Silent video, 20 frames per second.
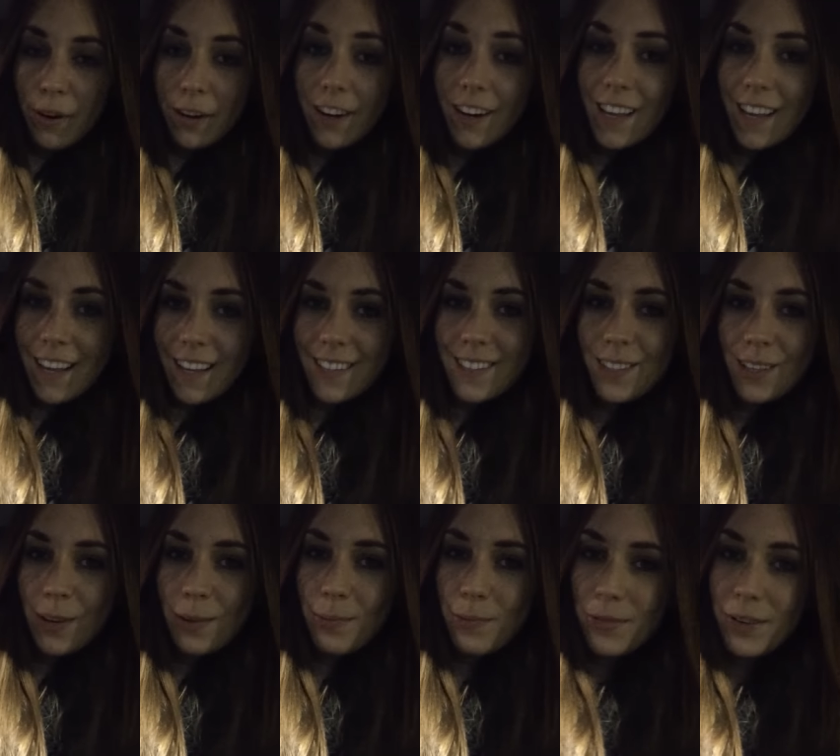parking
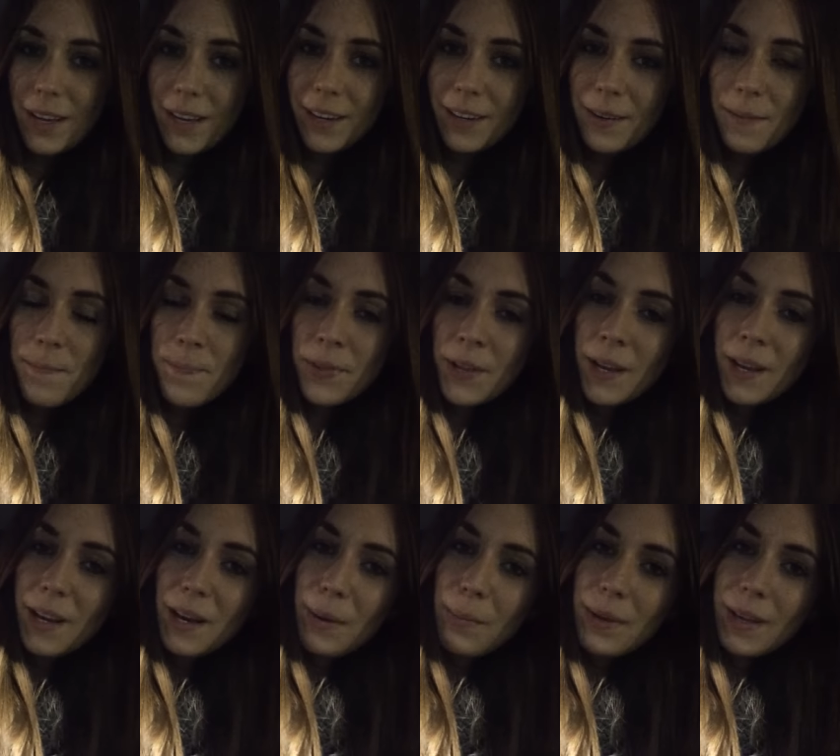somewhere
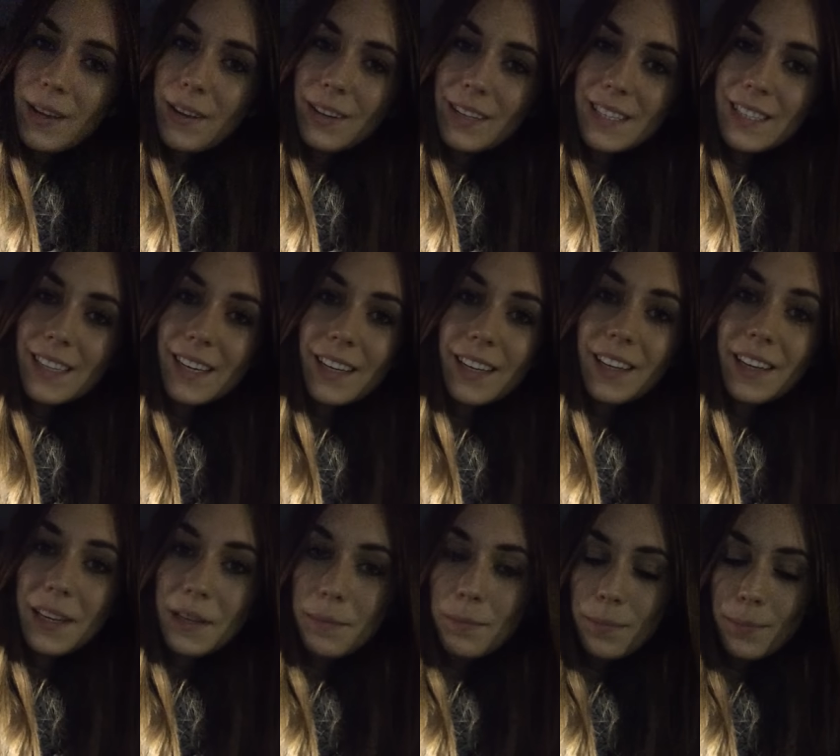because I
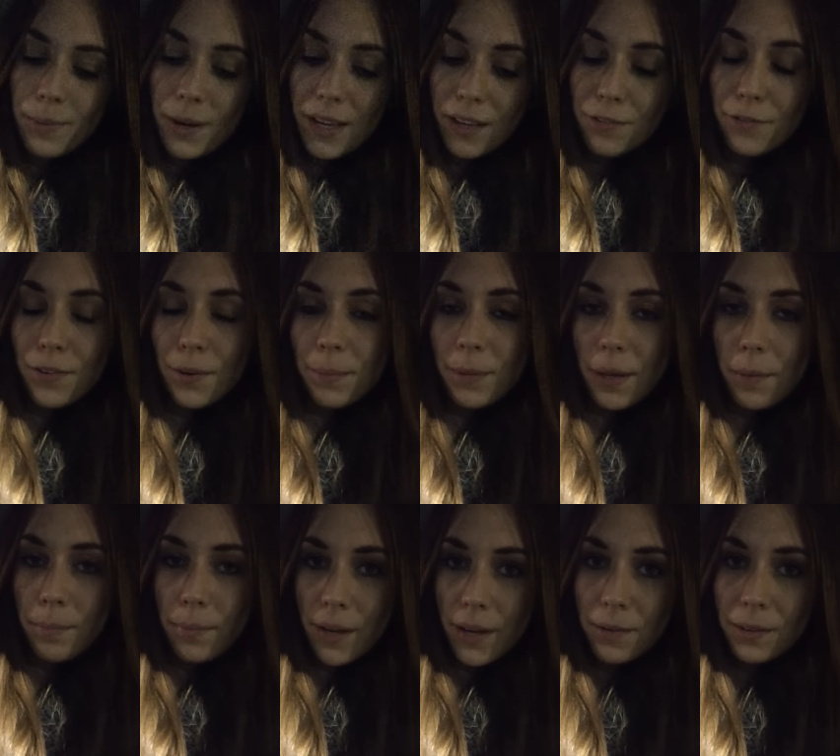came back from
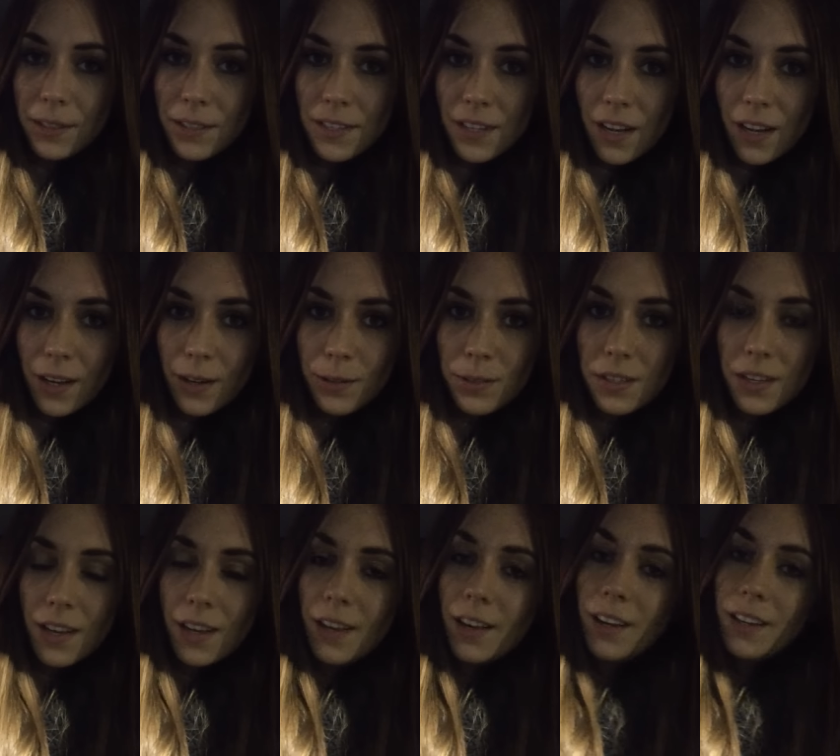my parents house
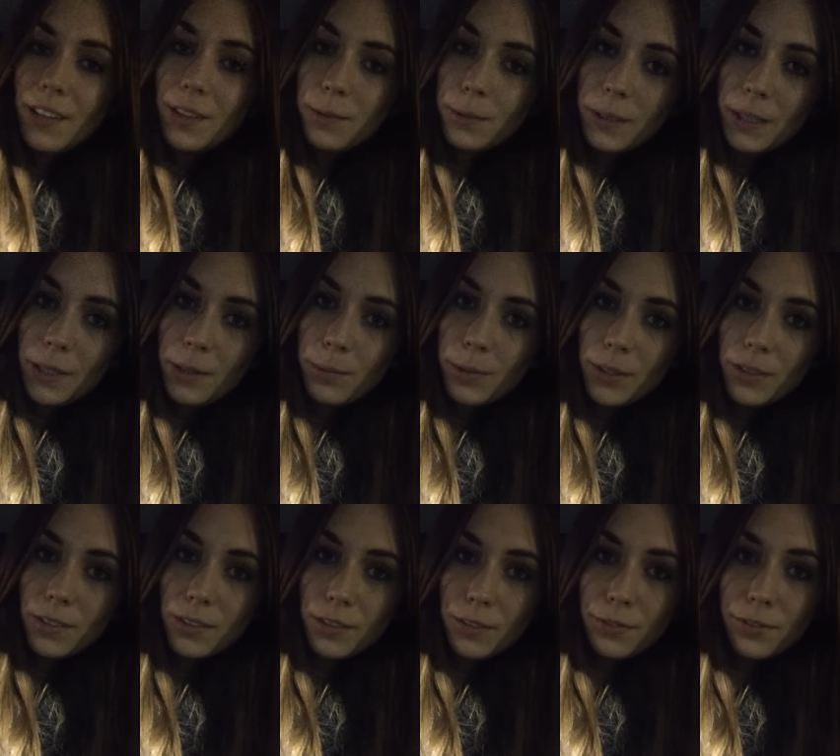and I really
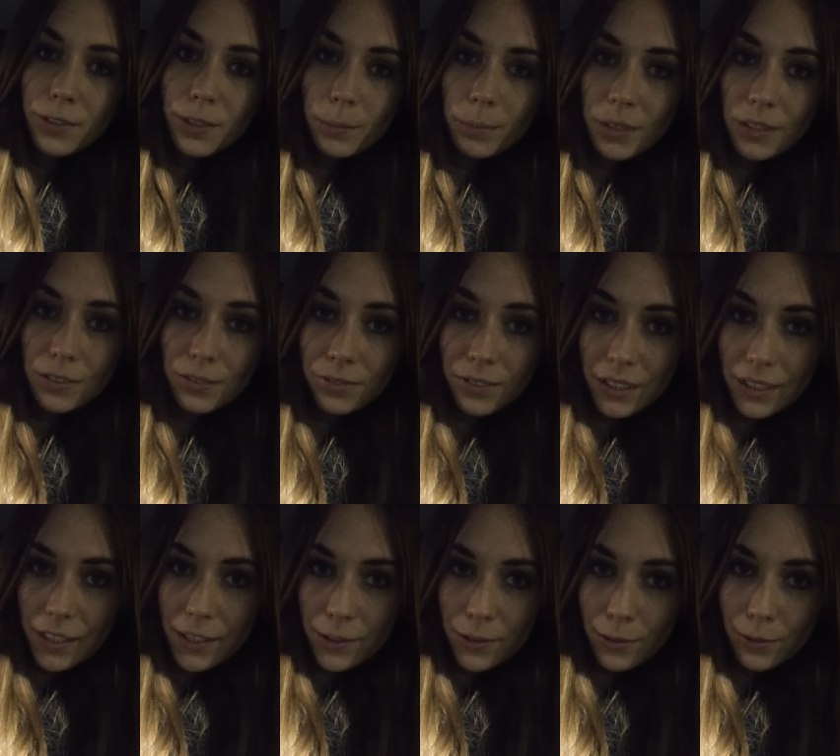wanted to film this
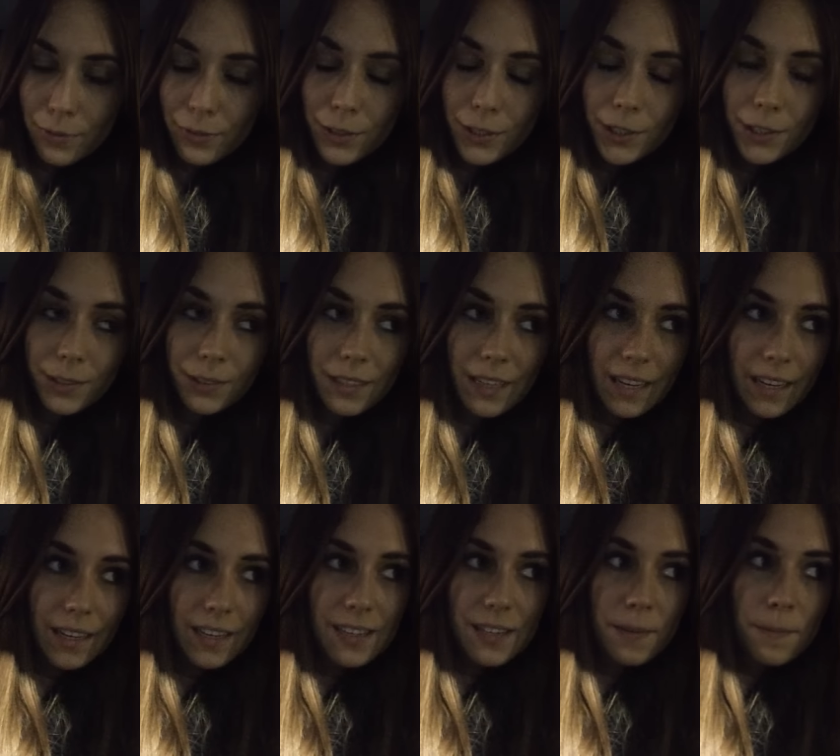video for you
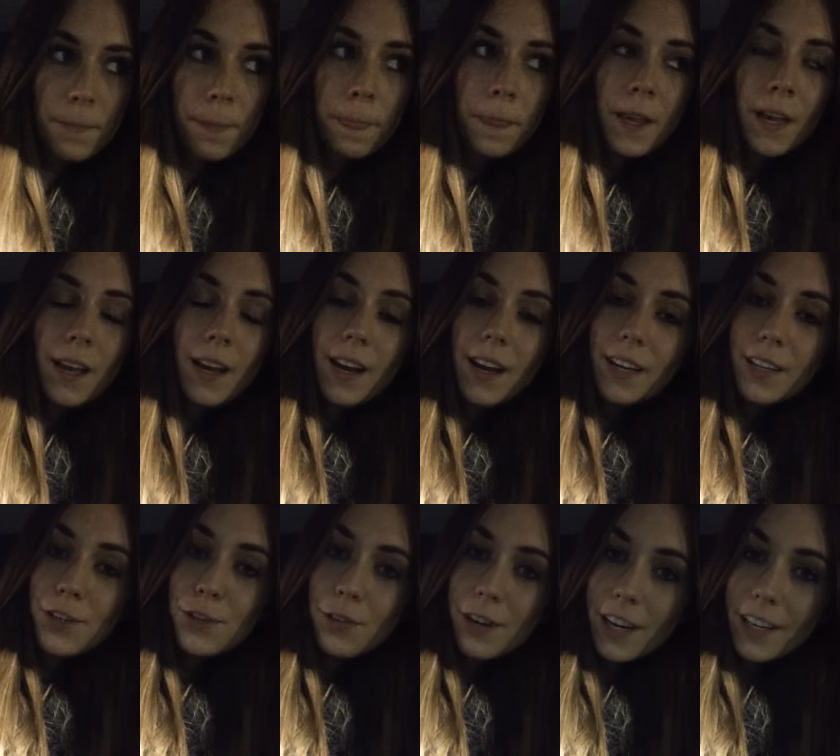guys
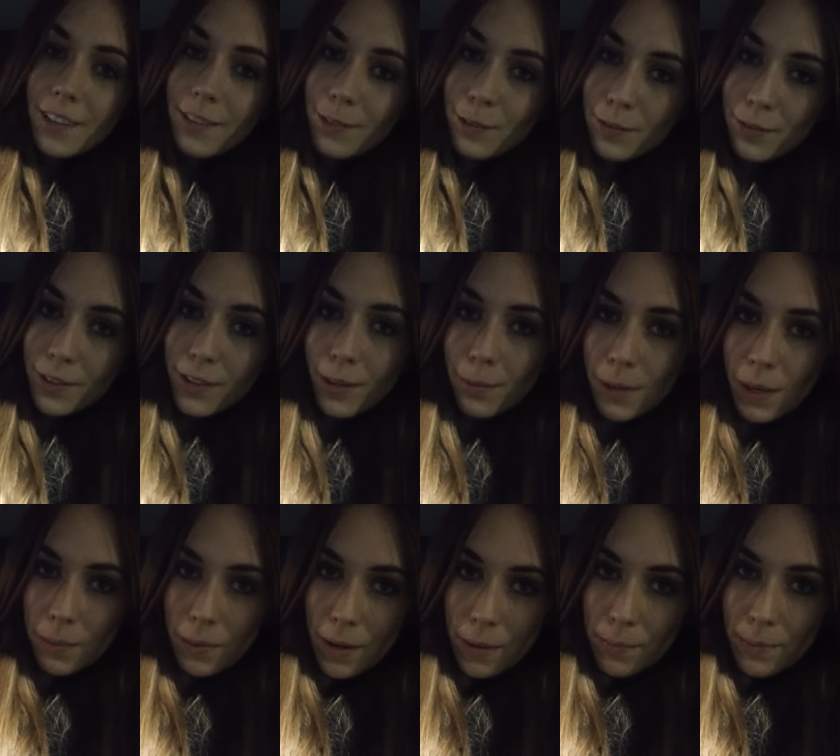I tried to film
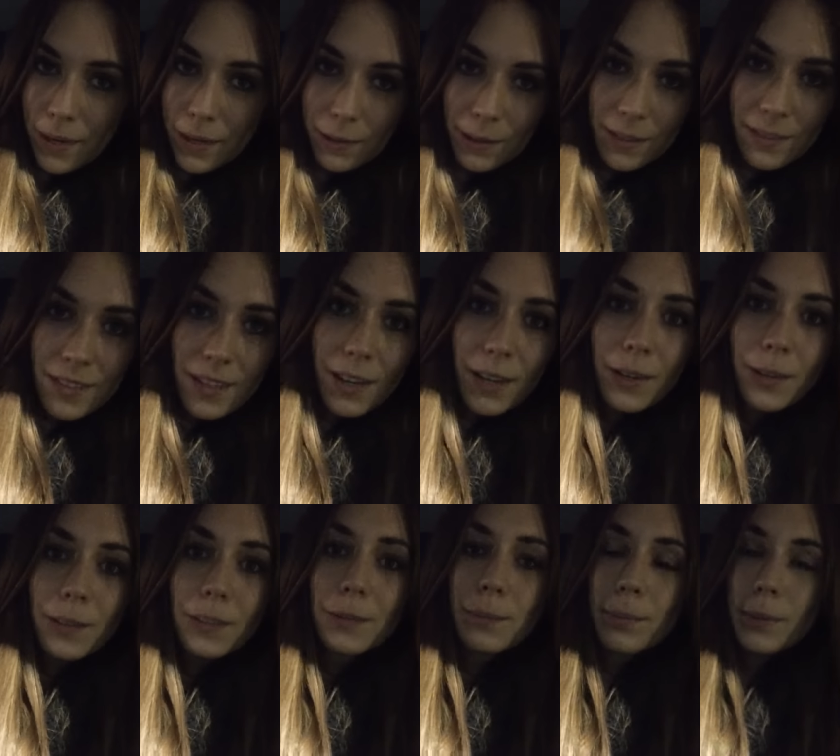at my parents
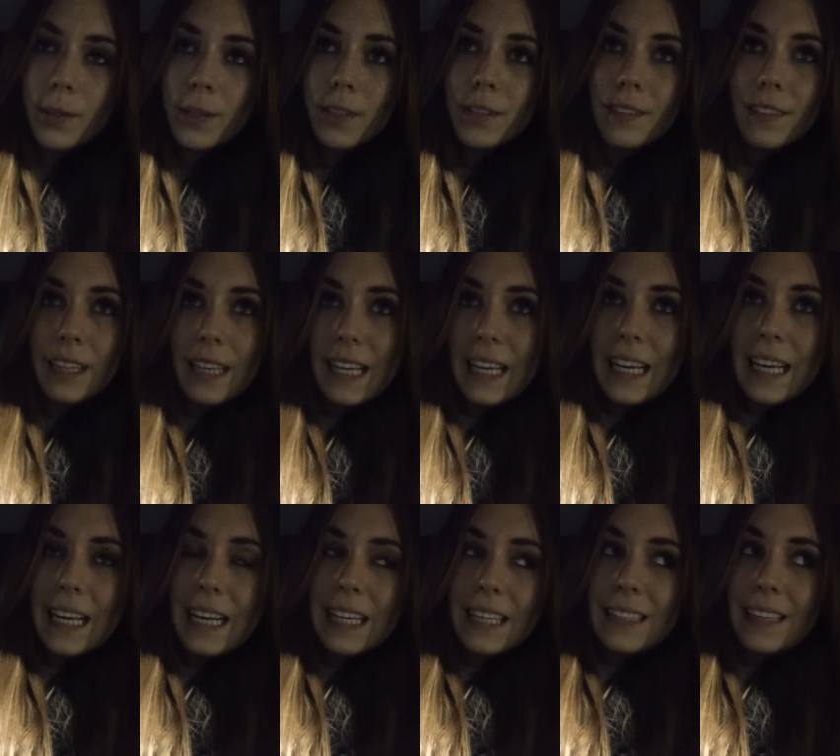house but
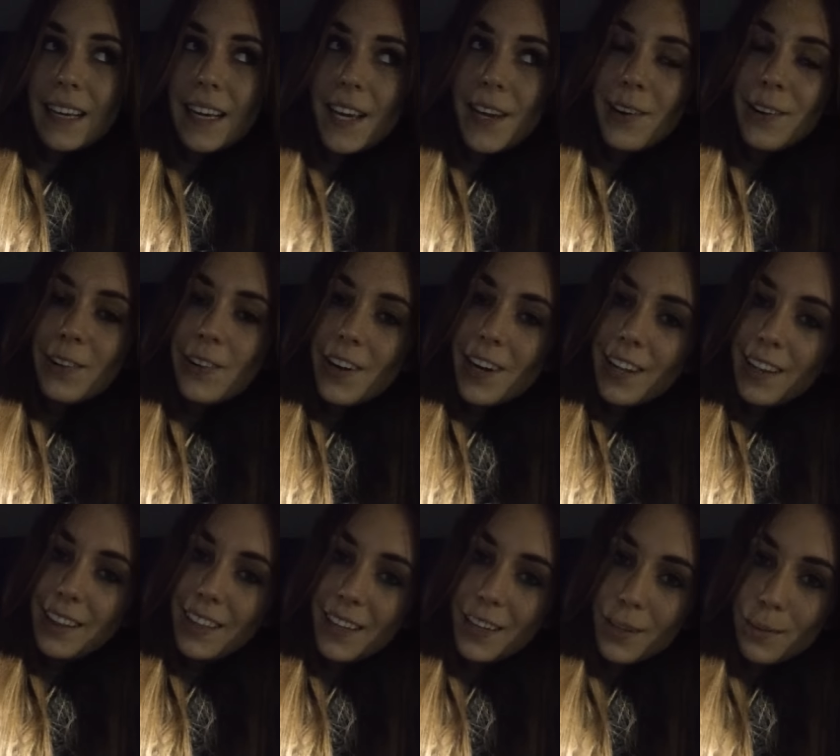they are a
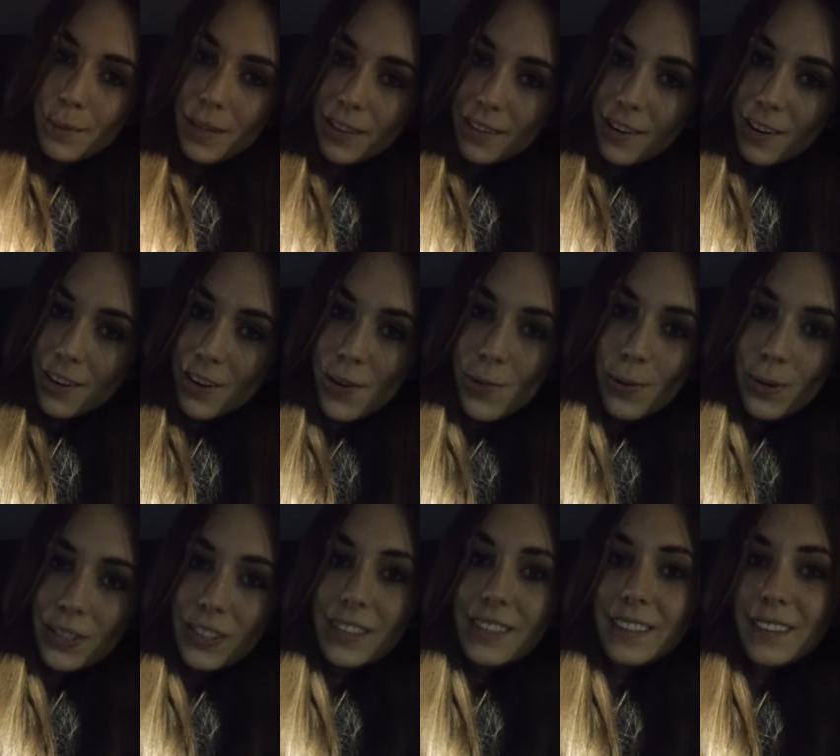little bit
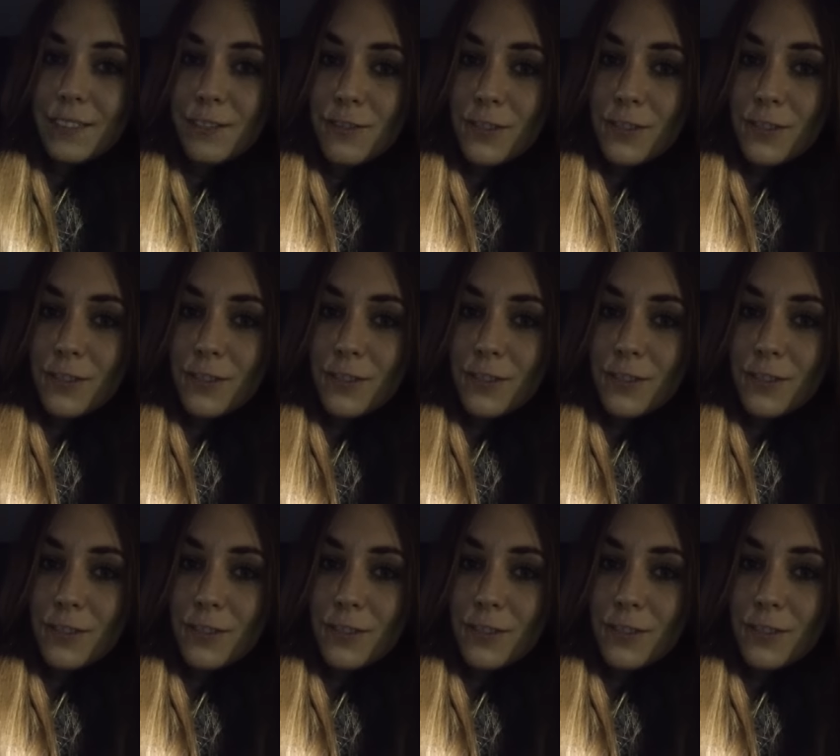awkward in